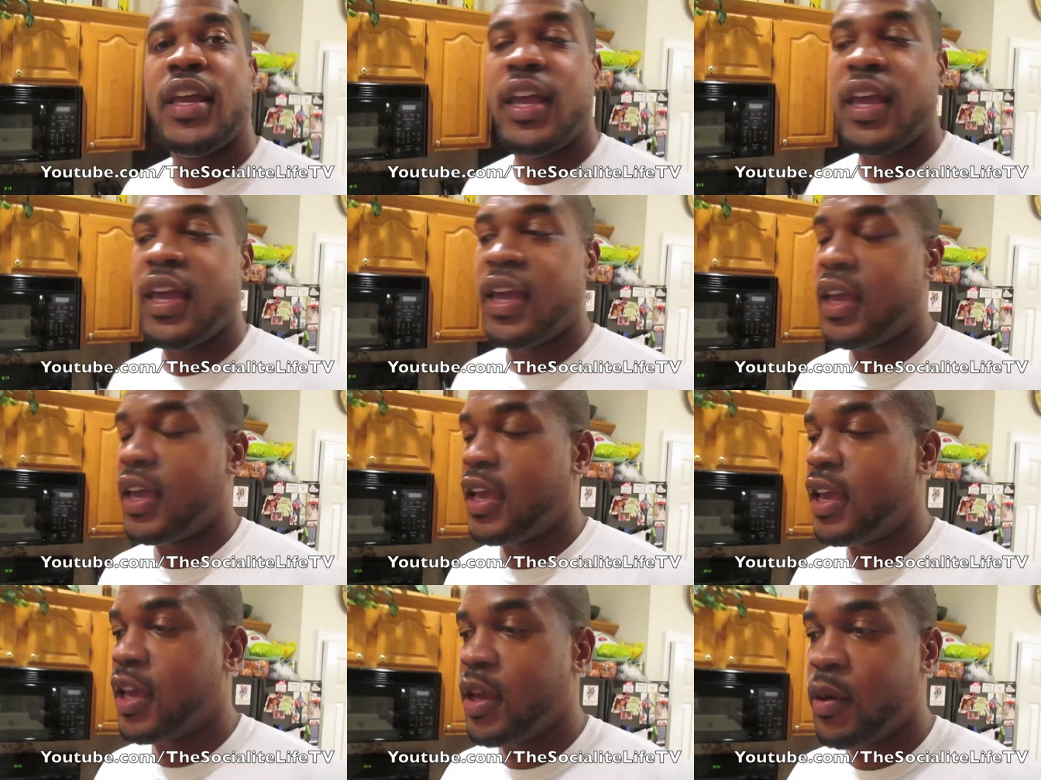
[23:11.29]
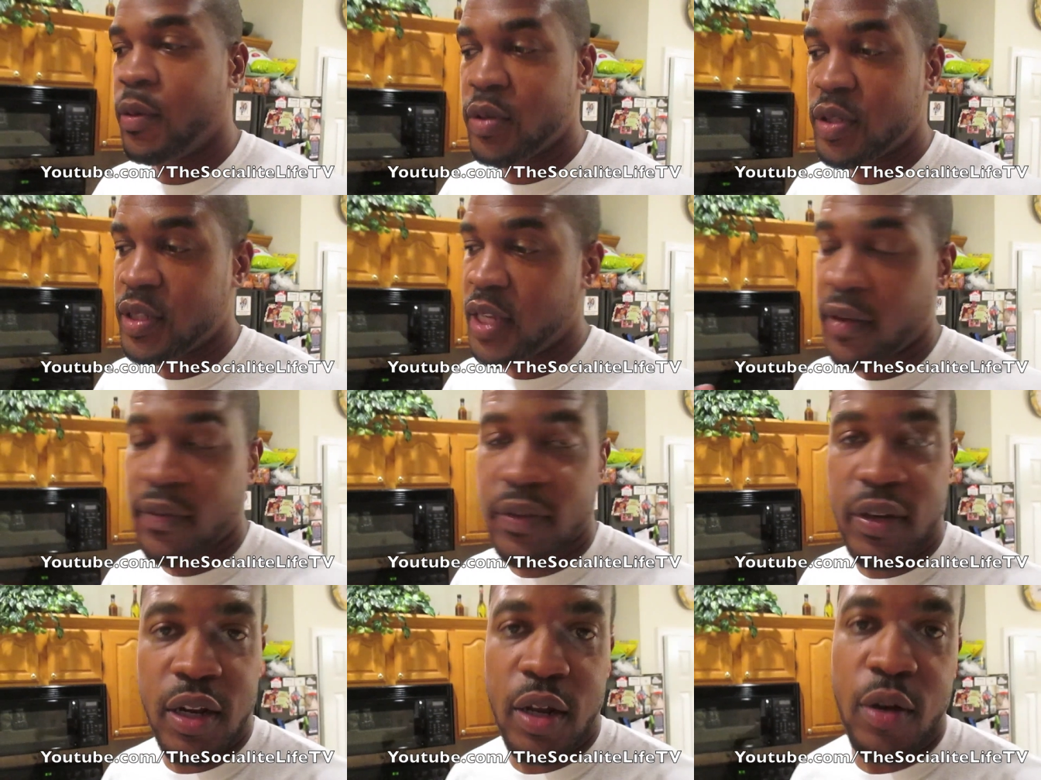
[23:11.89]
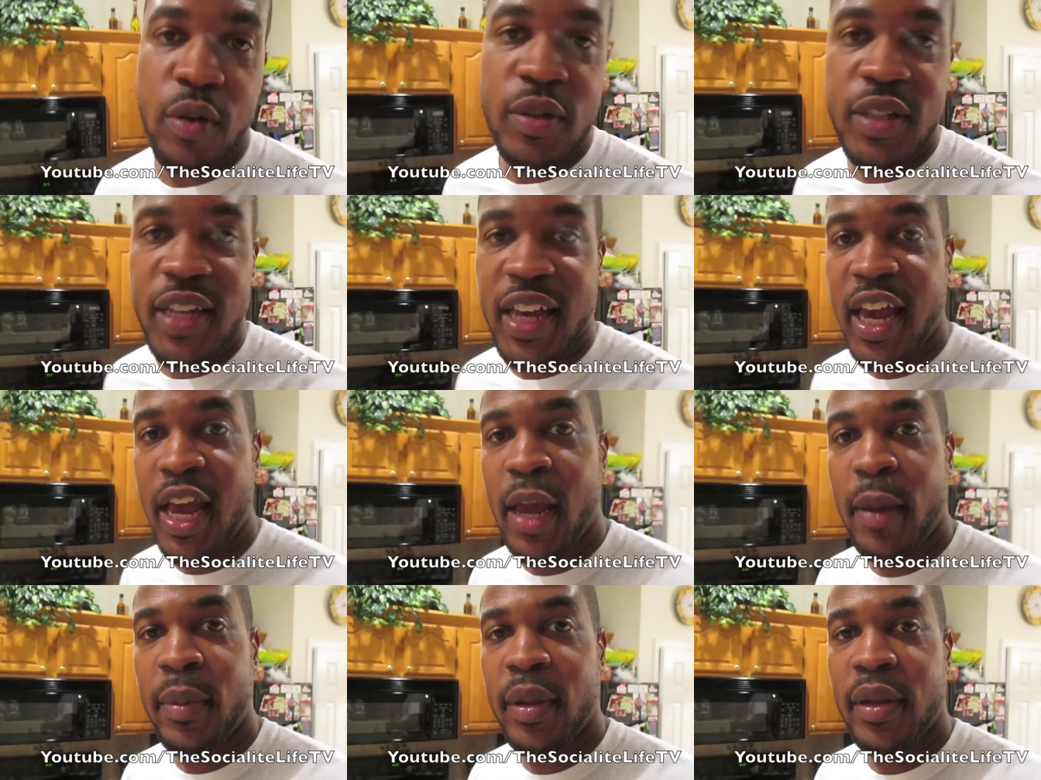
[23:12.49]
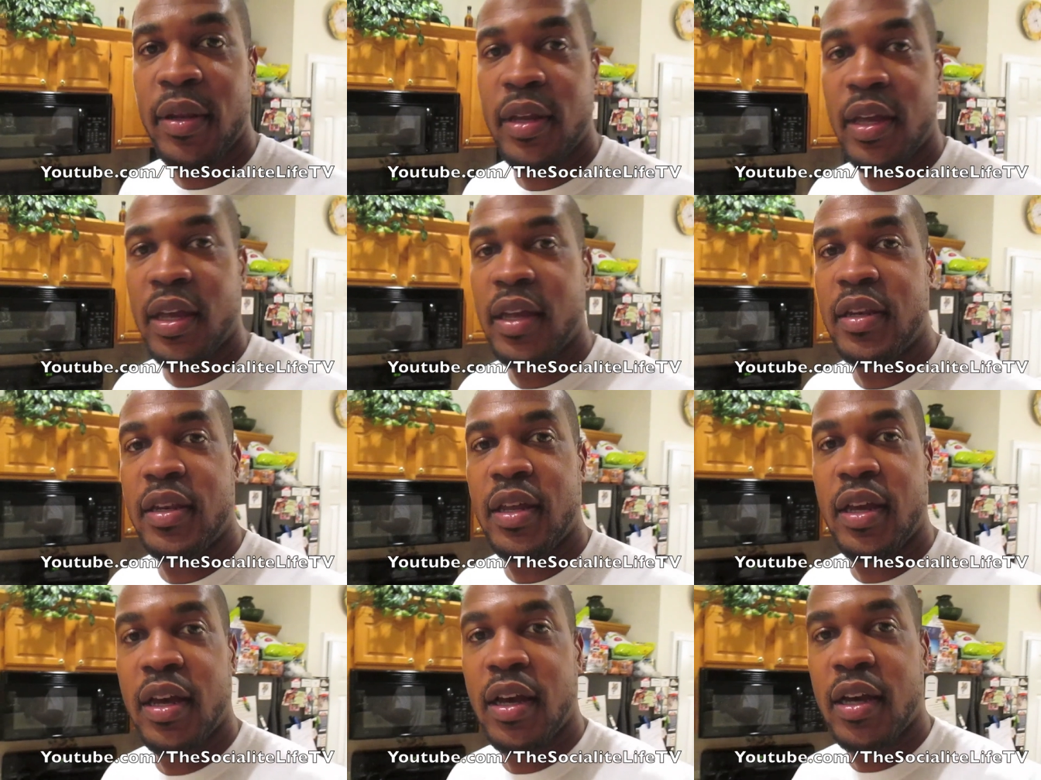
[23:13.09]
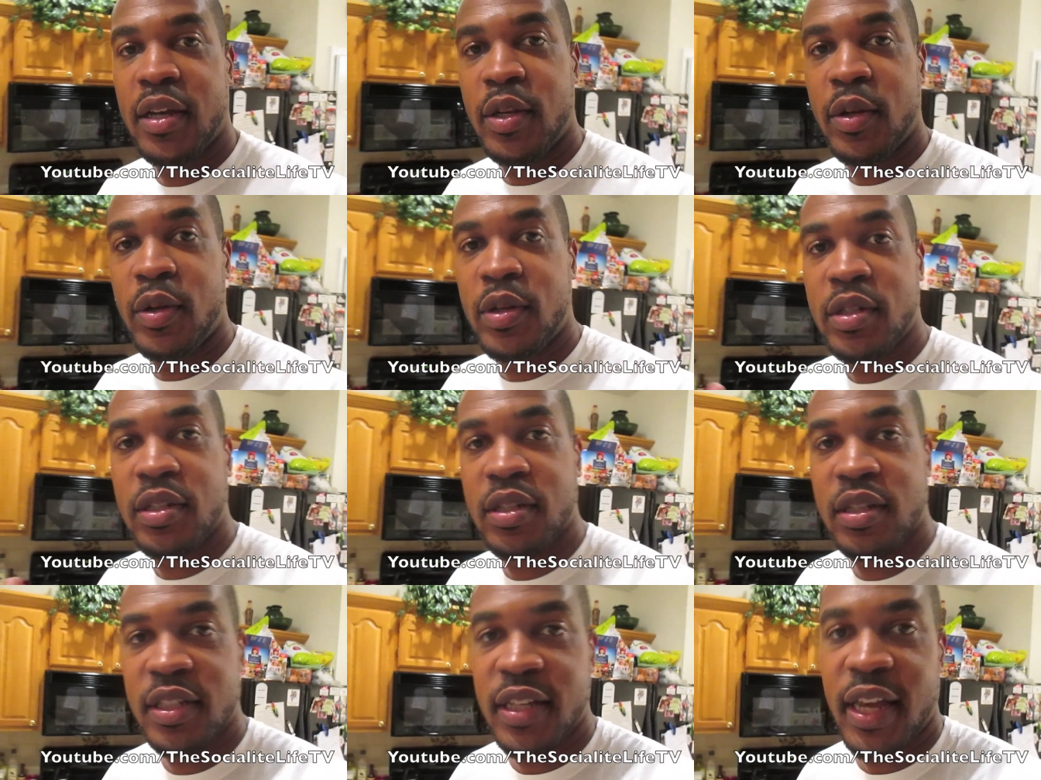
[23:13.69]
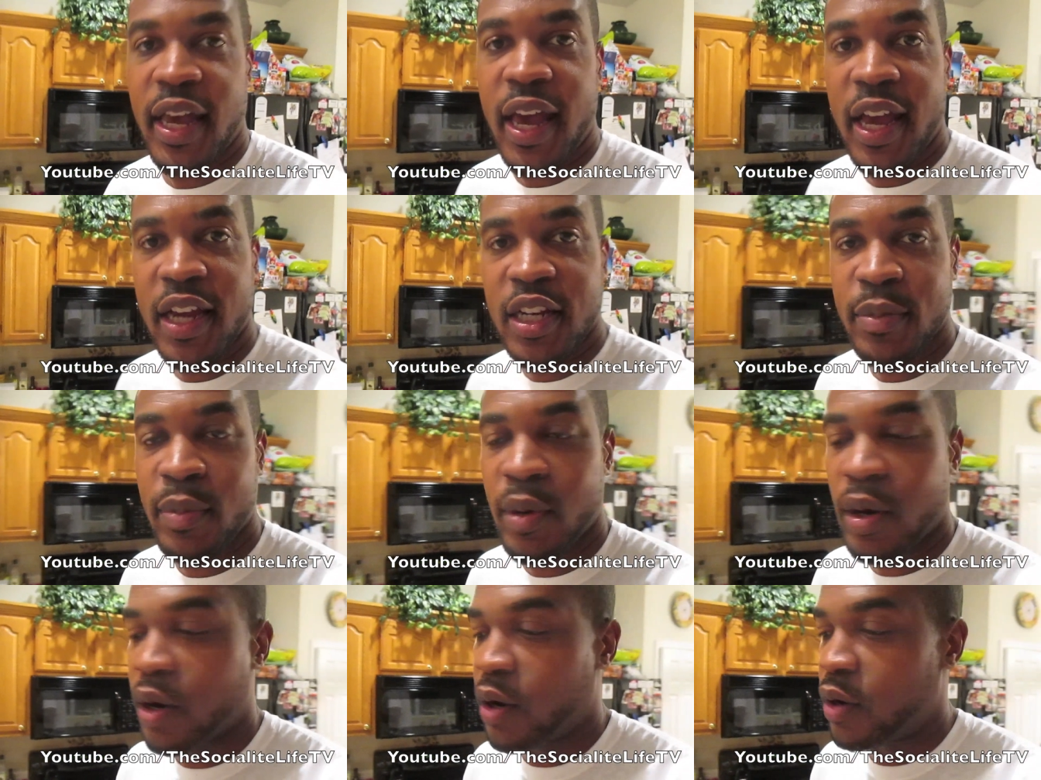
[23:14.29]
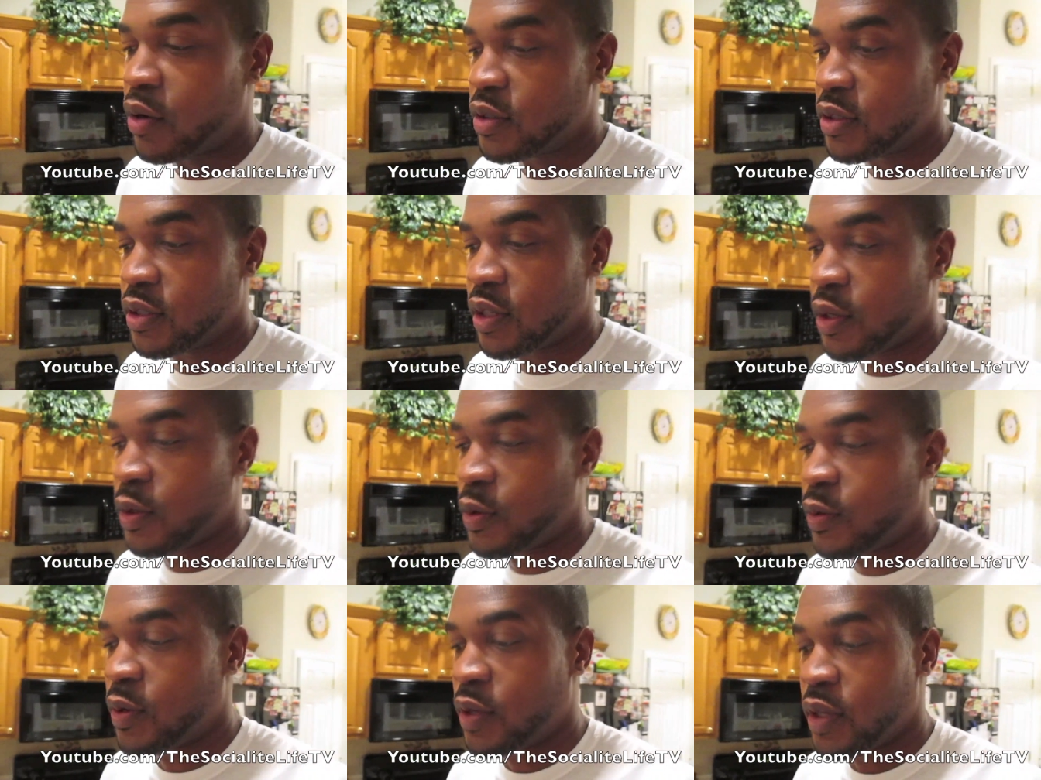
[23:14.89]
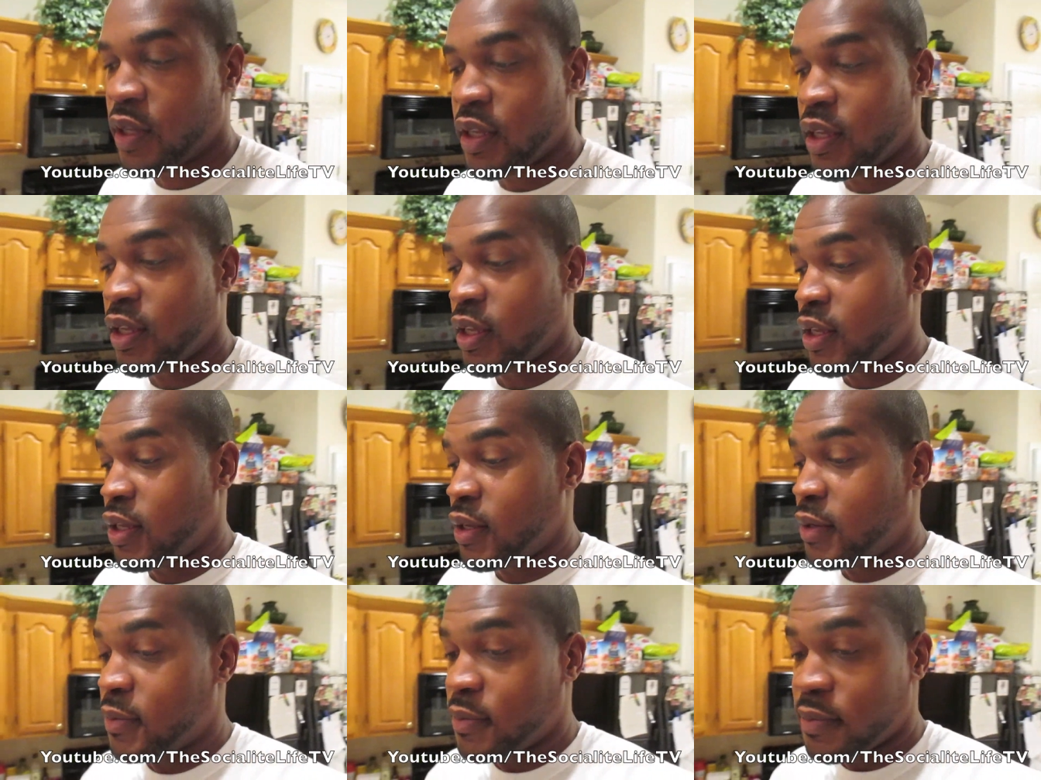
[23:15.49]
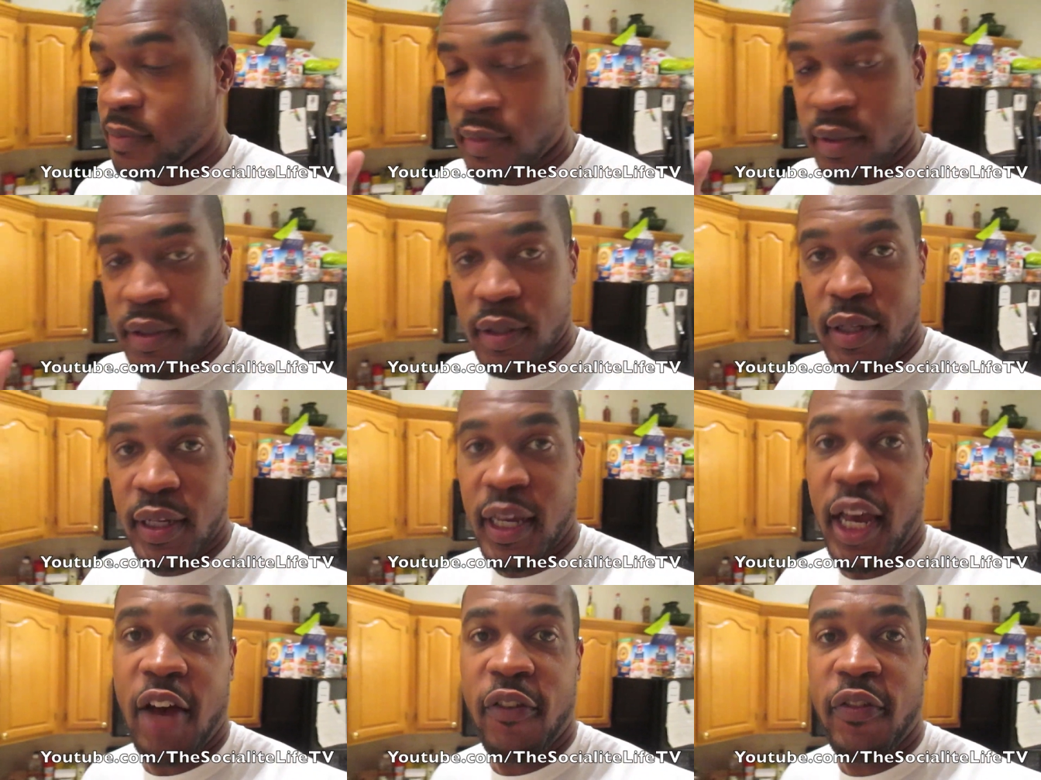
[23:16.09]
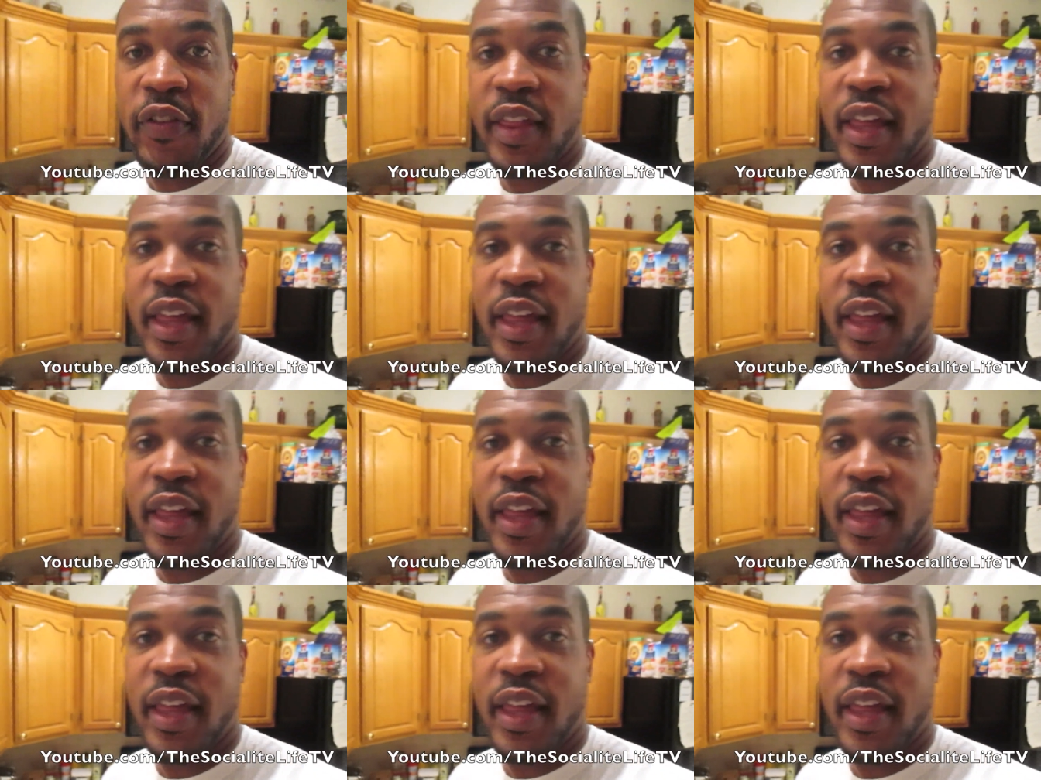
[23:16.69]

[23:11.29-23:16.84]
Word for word: And we'll just have a good old time and, and uh, do this little tag tomorrow. So look out for